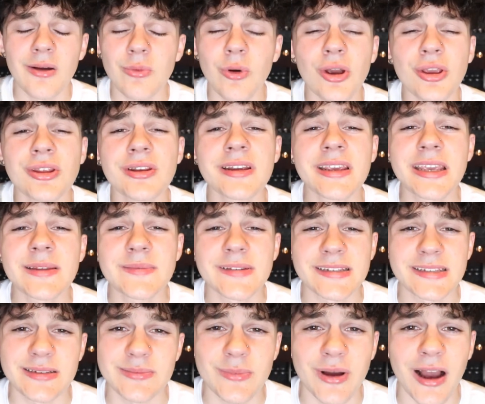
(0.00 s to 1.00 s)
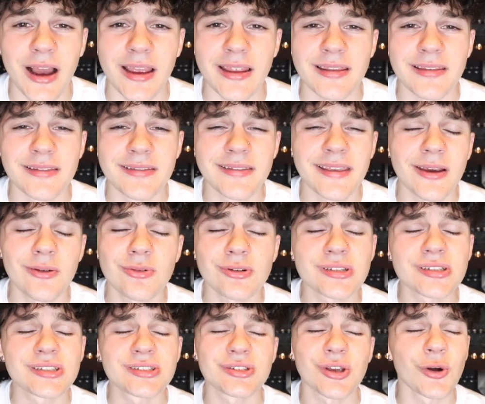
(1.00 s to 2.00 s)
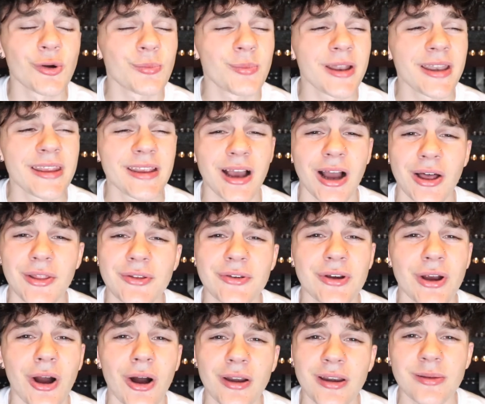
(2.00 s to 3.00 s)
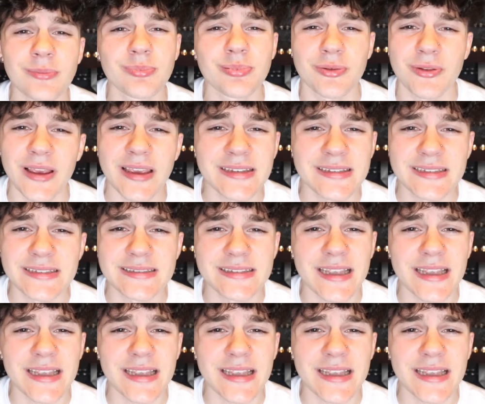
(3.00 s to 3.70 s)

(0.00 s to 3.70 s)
I want you to keep this in mind. There were so many other haunted places